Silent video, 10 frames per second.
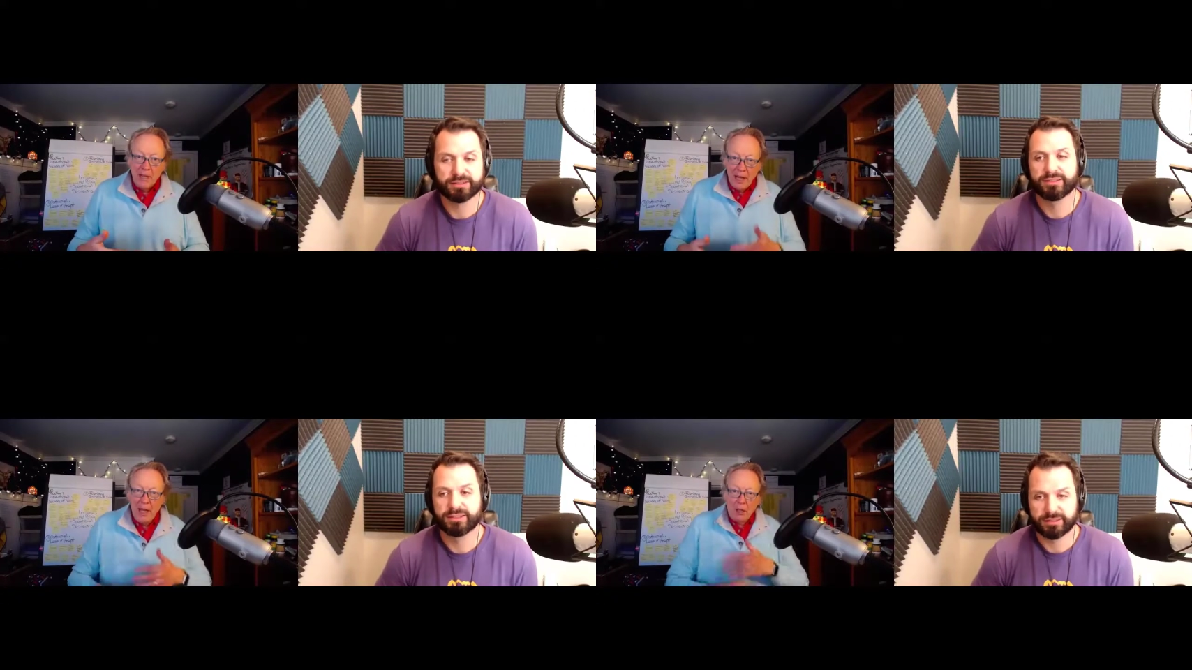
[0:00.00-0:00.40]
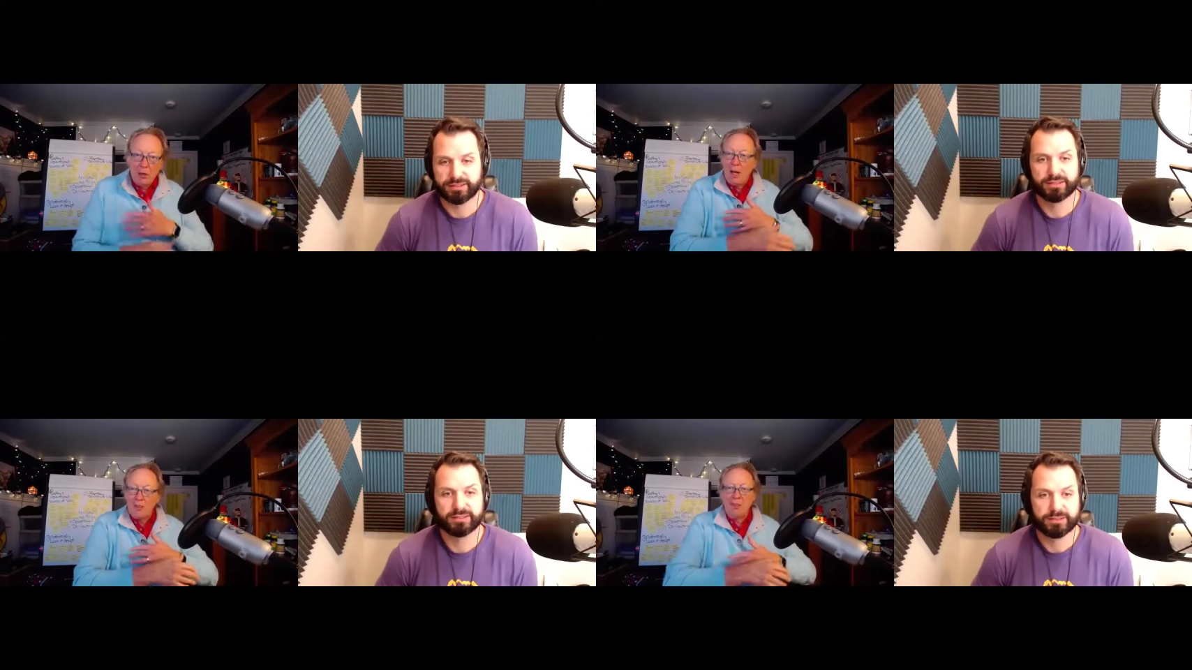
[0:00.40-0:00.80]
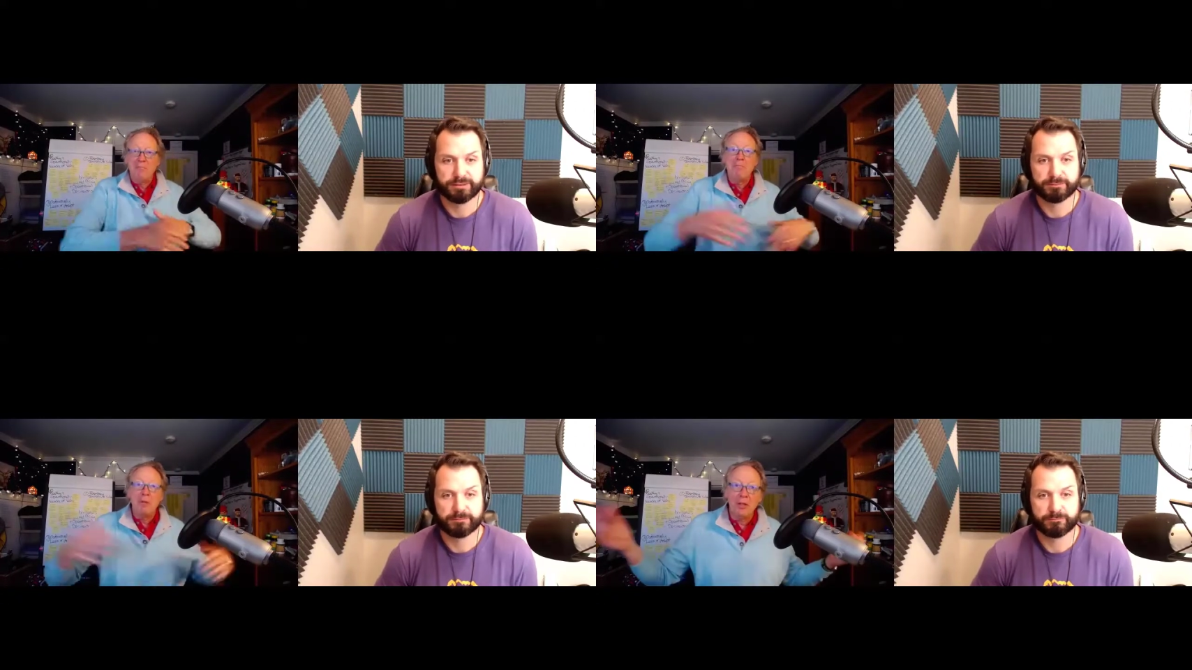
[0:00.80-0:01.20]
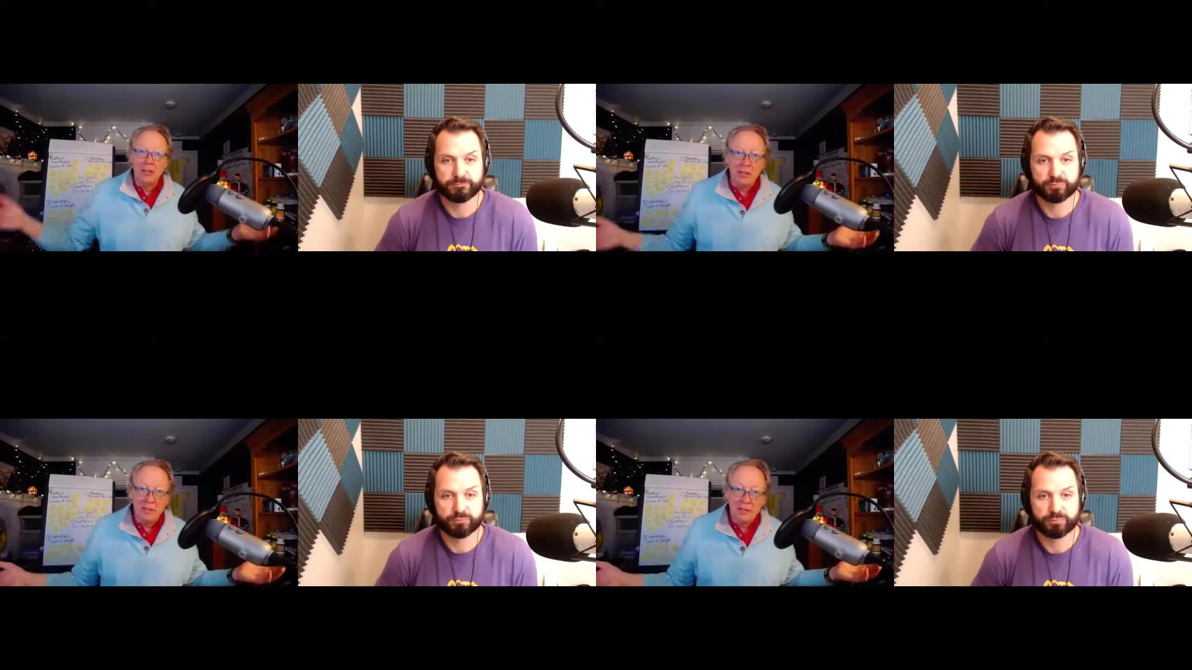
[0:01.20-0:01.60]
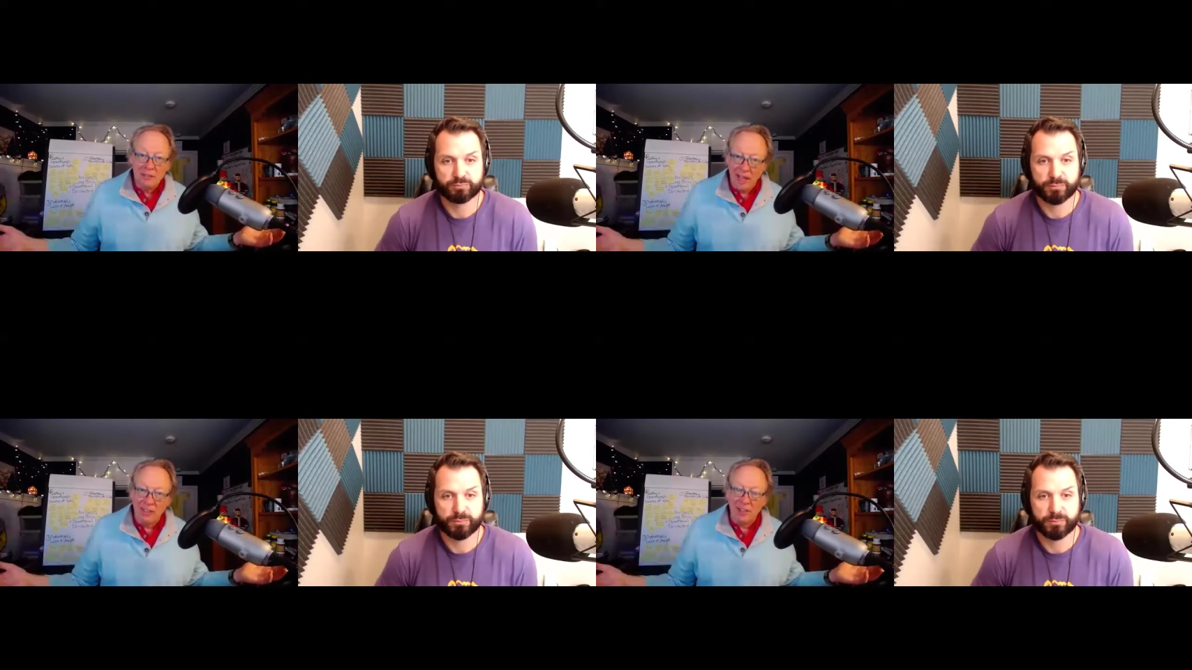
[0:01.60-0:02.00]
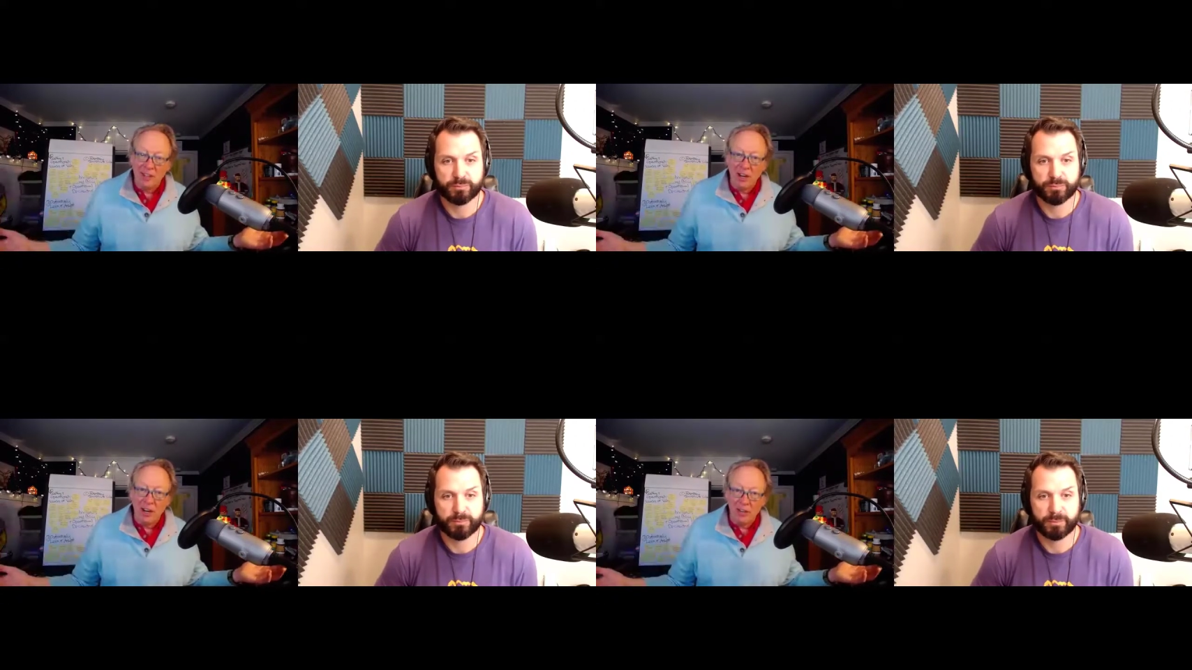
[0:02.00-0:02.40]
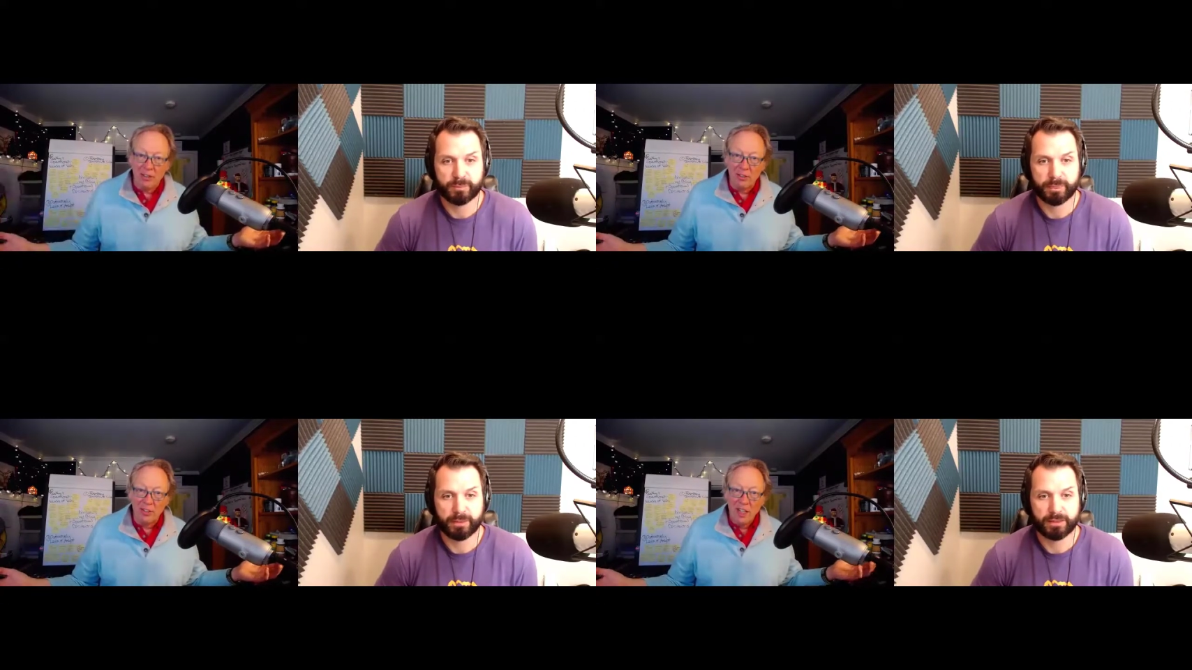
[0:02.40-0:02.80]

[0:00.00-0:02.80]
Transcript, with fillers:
Speaker 1: and across a million Tesla cars,